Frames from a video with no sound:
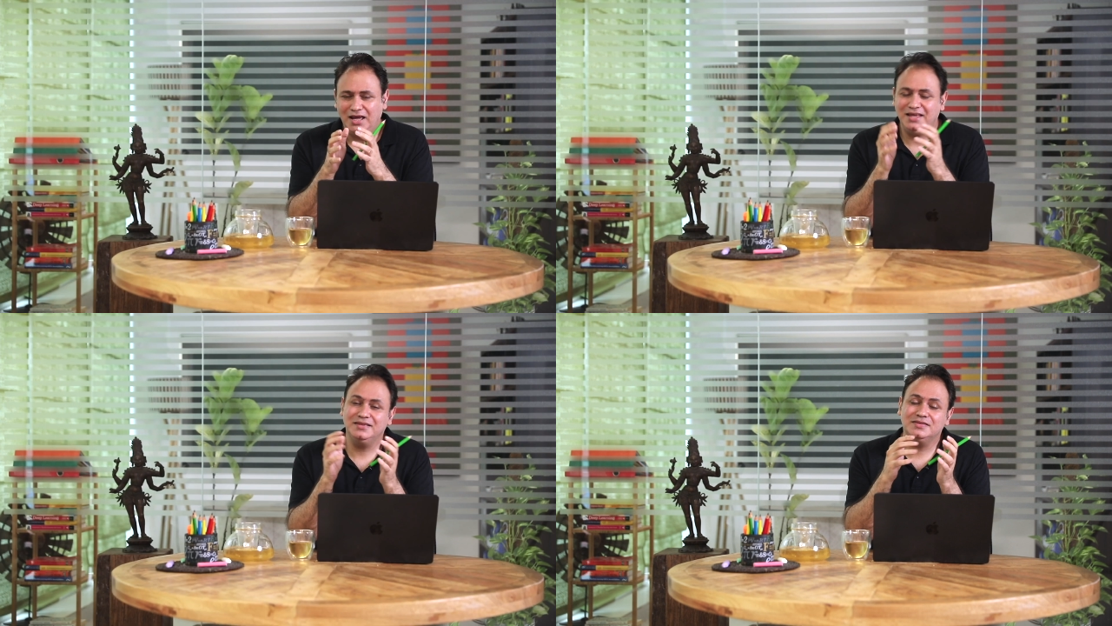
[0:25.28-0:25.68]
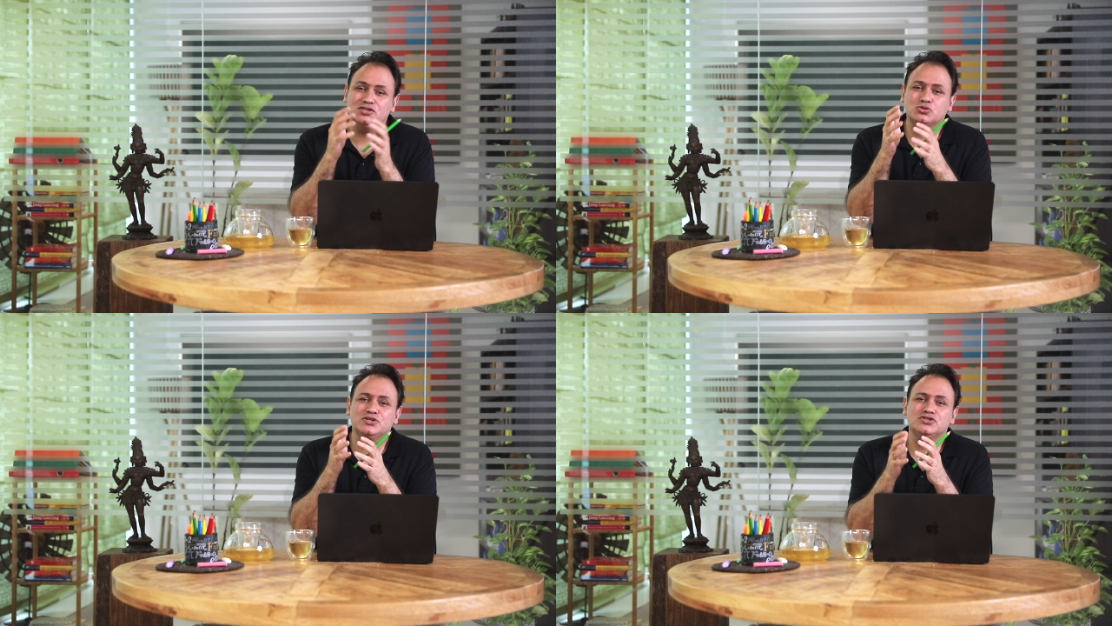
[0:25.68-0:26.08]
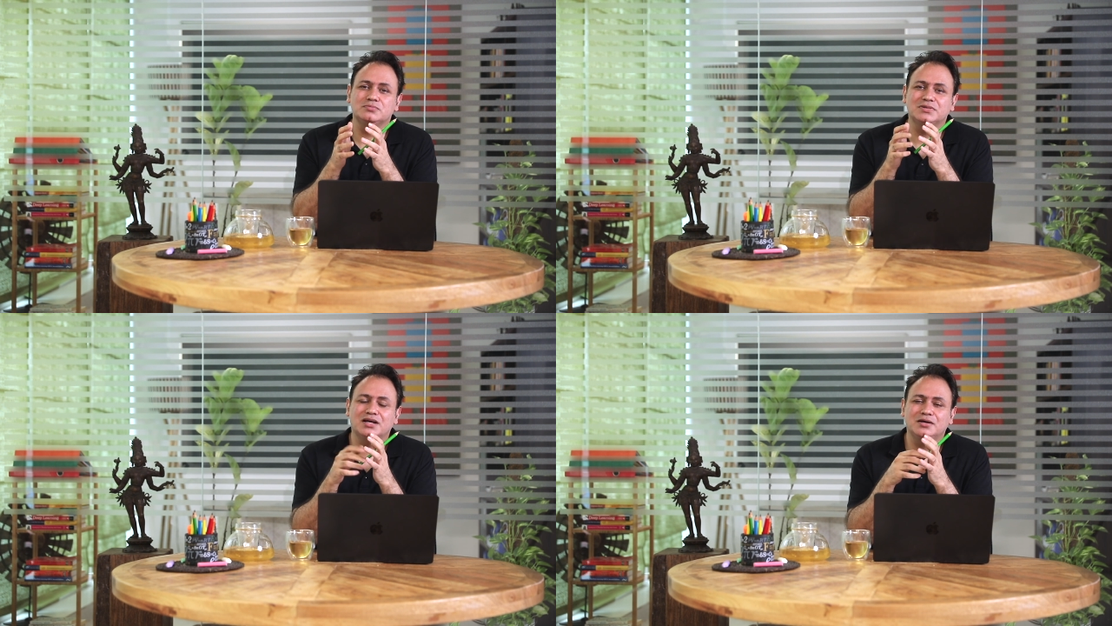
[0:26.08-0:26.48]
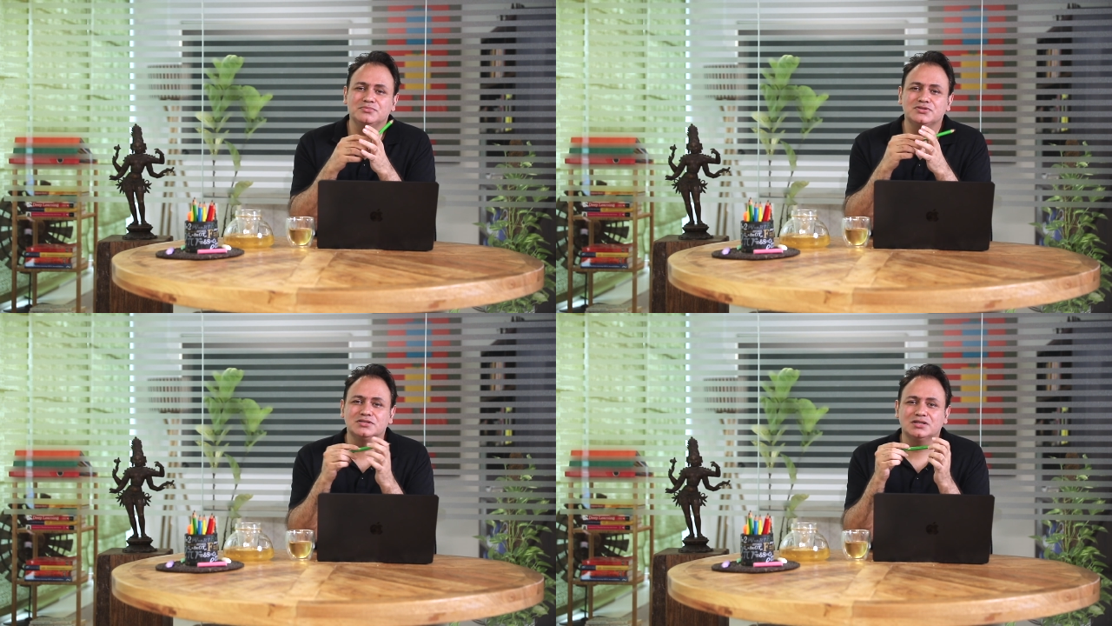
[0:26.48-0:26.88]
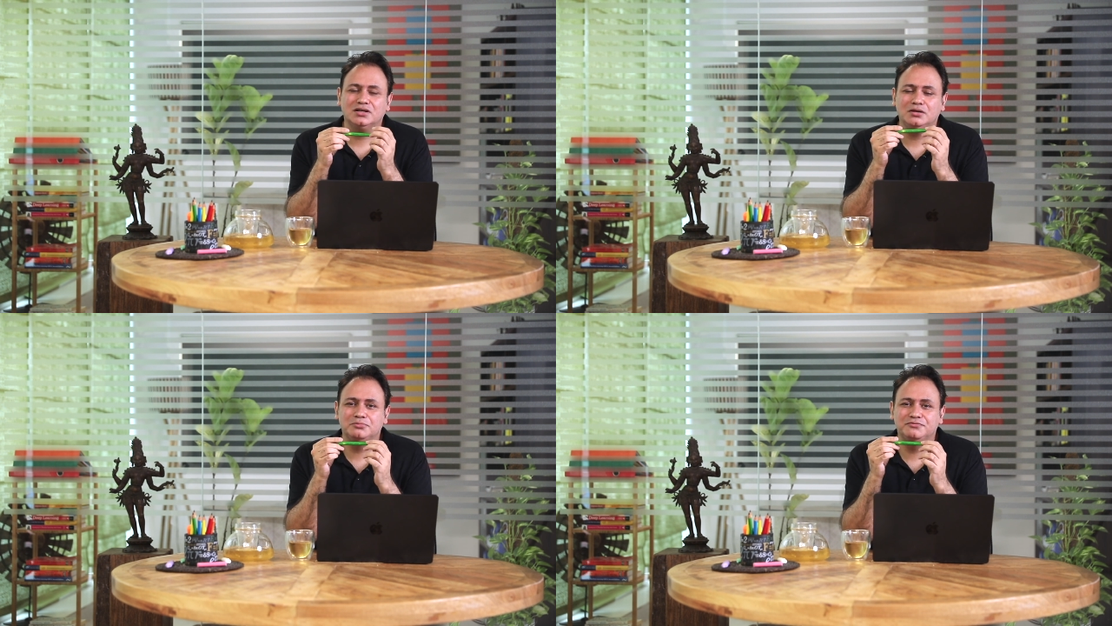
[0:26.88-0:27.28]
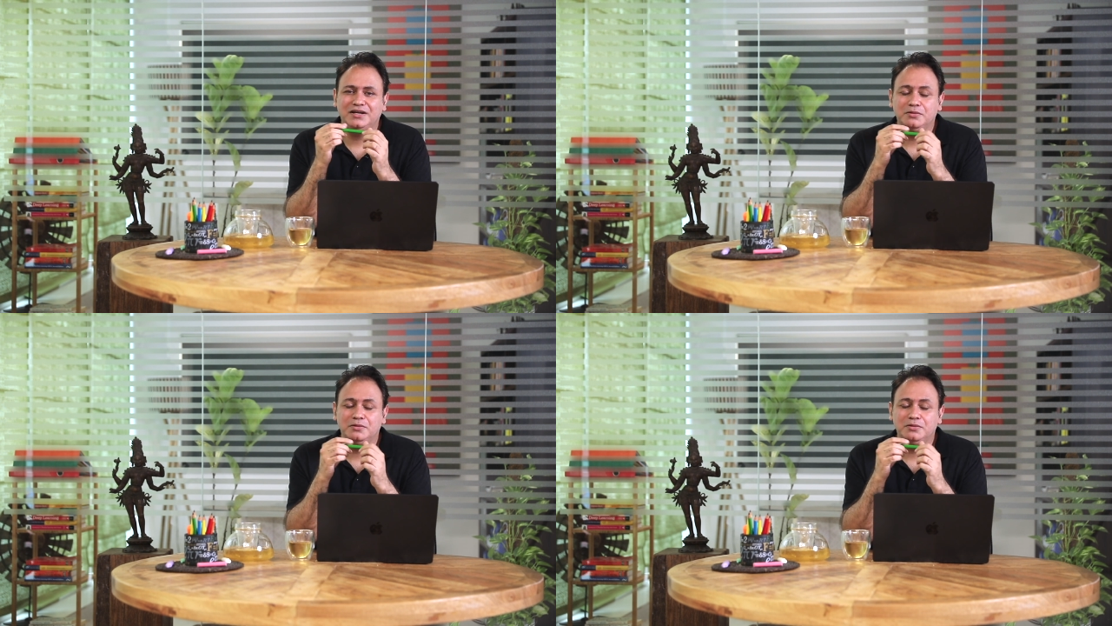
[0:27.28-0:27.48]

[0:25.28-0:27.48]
And I think this question becomes very